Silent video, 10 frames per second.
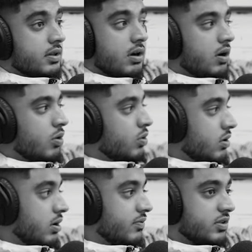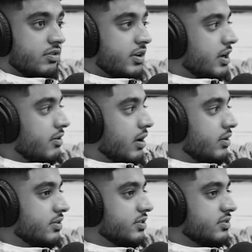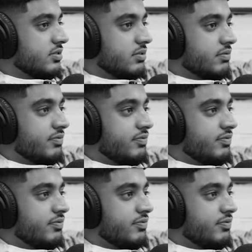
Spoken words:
The whole of the cricket ground is just